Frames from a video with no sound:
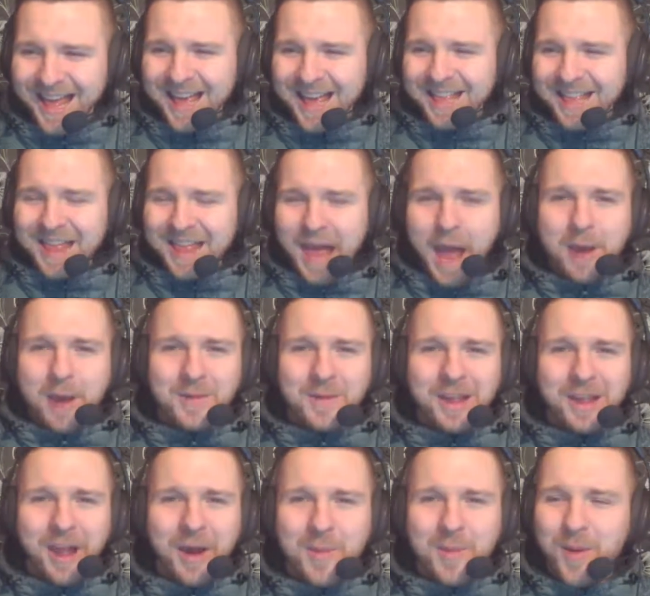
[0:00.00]
There we
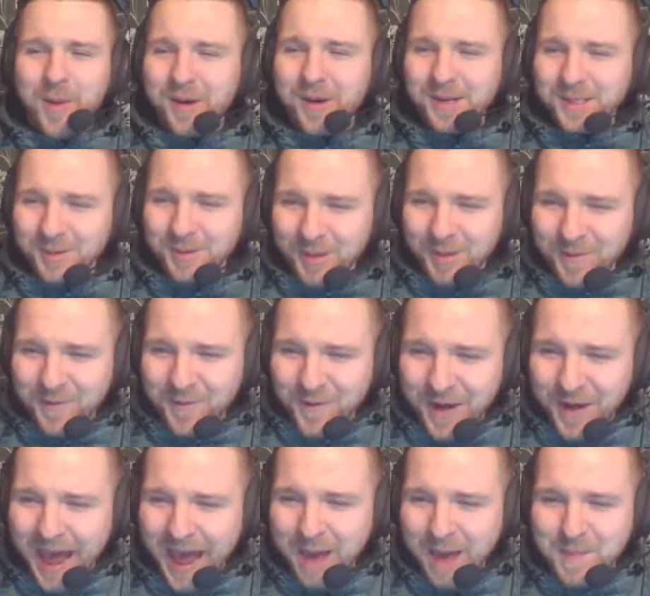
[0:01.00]
go, boys. We went for
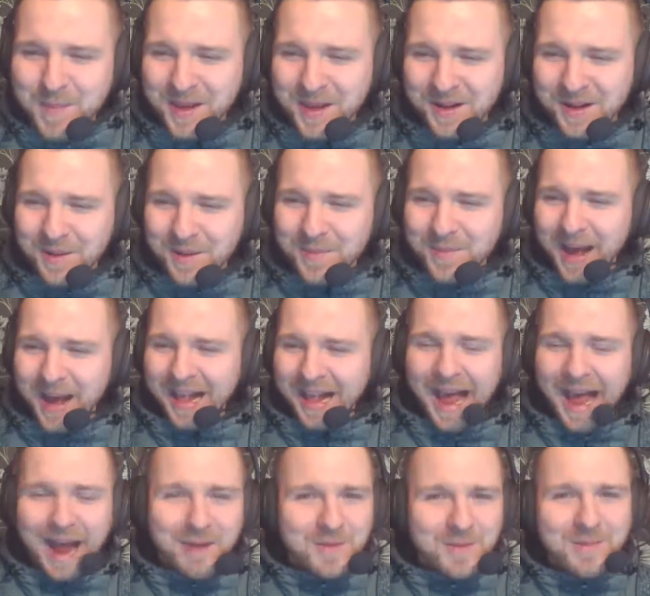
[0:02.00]
an epic comeback,
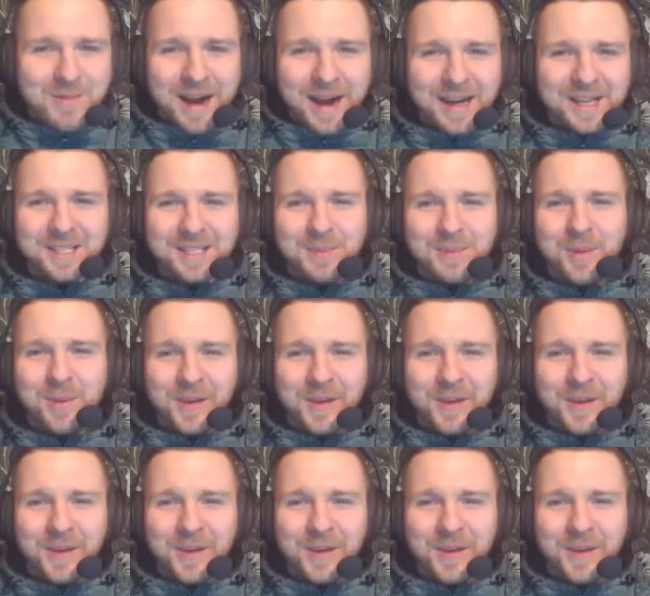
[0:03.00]
and we managed to pull